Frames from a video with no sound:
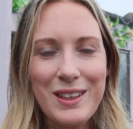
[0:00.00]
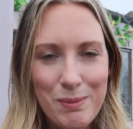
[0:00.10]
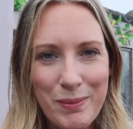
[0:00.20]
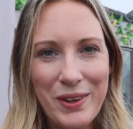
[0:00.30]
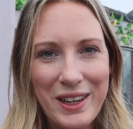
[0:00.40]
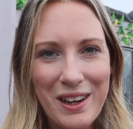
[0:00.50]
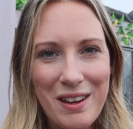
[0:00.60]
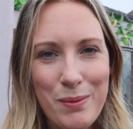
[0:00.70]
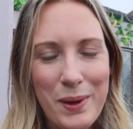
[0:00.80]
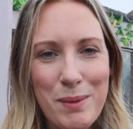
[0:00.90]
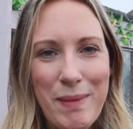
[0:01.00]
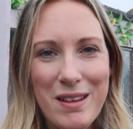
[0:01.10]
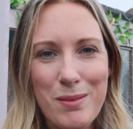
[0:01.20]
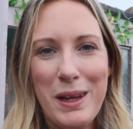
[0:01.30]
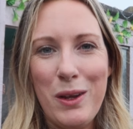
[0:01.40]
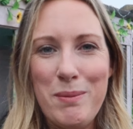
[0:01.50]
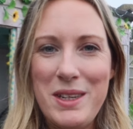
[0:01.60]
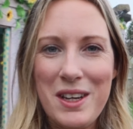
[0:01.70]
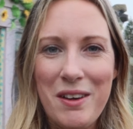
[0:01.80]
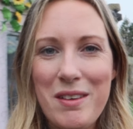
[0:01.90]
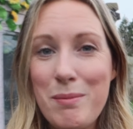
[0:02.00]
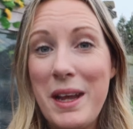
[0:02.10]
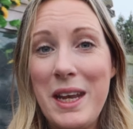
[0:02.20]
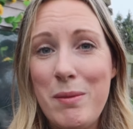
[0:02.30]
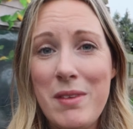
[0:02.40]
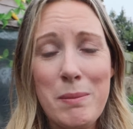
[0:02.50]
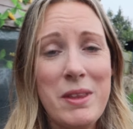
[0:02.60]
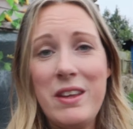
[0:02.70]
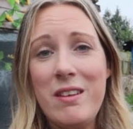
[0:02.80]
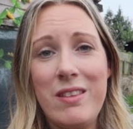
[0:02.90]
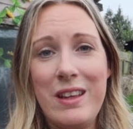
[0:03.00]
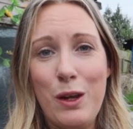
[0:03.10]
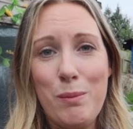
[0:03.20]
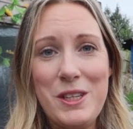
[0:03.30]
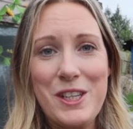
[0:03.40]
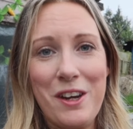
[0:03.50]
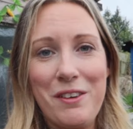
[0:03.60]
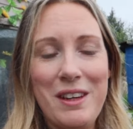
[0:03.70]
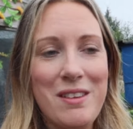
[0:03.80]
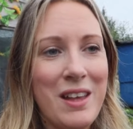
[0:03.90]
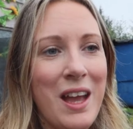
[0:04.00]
Good morning, guys. Welcome back to my allotment diaries. My name's Emma. These are the allotment diaries.